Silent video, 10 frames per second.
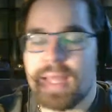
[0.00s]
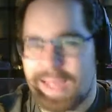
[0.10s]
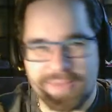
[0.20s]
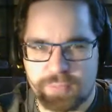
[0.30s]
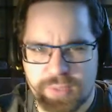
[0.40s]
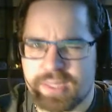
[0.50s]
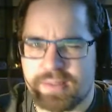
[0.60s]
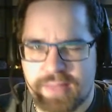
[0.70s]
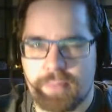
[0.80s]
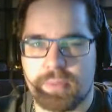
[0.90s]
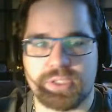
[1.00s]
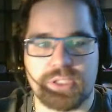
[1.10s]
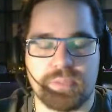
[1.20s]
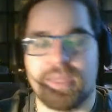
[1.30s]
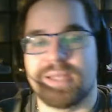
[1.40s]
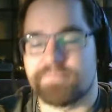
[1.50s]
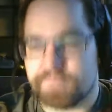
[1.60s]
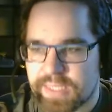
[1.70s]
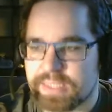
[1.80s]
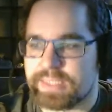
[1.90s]
I haven't played it that much, but
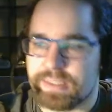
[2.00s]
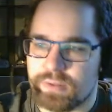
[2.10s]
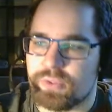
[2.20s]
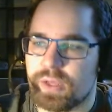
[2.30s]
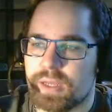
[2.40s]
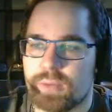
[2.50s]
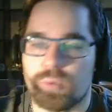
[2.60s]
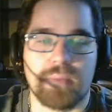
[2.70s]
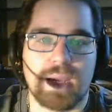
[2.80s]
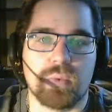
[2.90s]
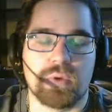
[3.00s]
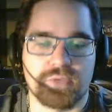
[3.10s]
I still thought I would make one